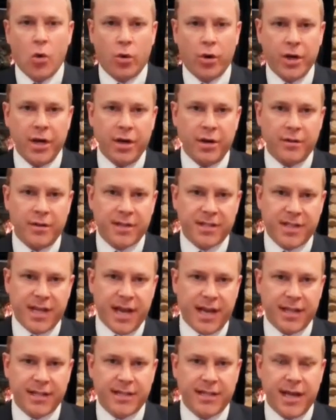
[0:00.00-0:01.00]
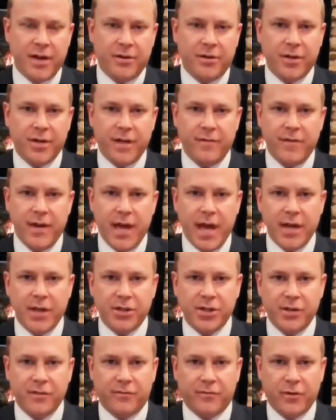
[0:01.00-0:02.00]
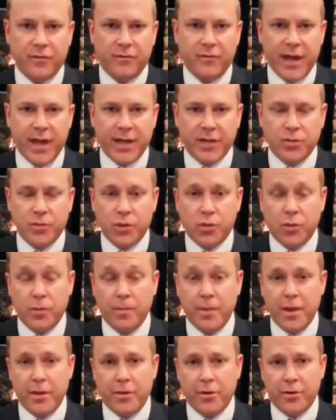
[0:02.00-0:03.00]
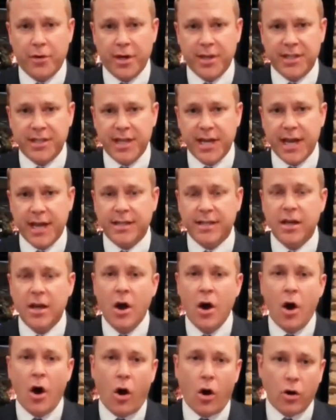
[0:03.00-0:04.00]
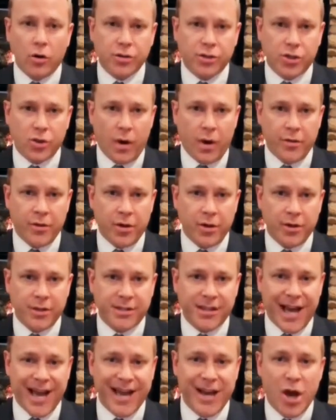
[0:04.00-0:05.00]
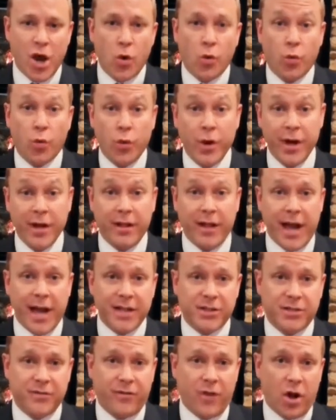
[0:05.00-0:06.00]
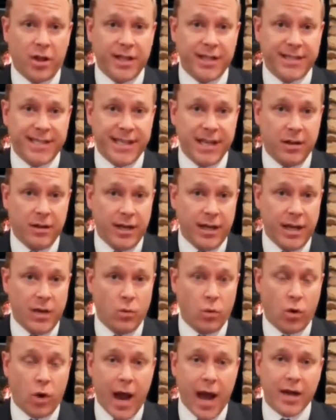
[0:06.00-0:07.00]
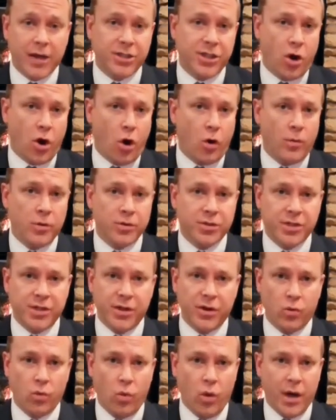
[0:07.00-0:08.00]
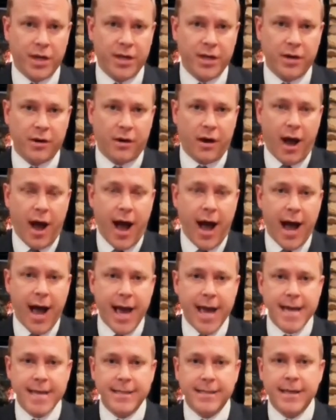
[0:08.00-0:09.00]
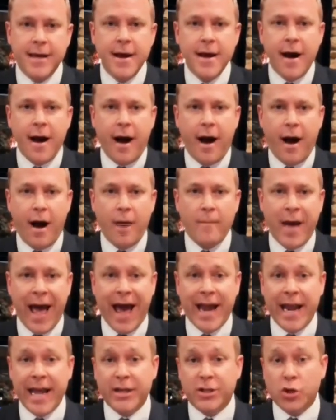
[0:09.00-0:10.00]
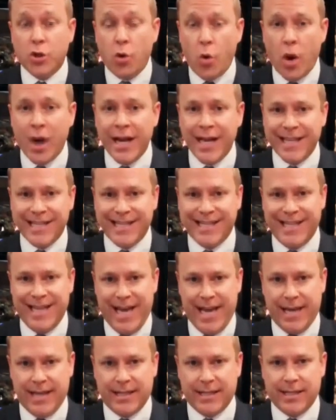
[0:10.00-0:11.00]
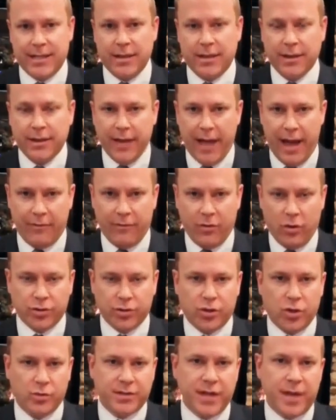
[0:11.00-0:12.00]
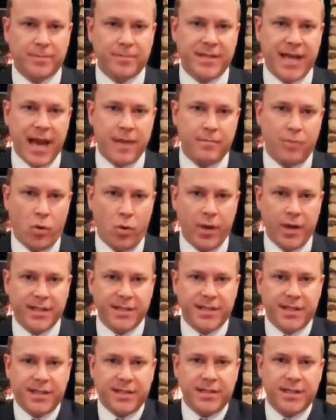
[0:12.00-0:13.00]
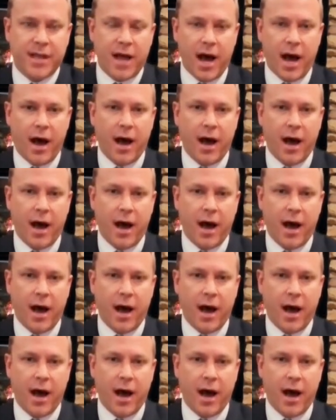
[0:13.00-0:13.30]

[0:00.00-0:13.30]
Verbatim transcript: we're near the second standard deviation for VIX, which would be 36. Also on the good side, realized volatility. We're actually almost near 1 year highs at a 26 level. So it's up 10 points since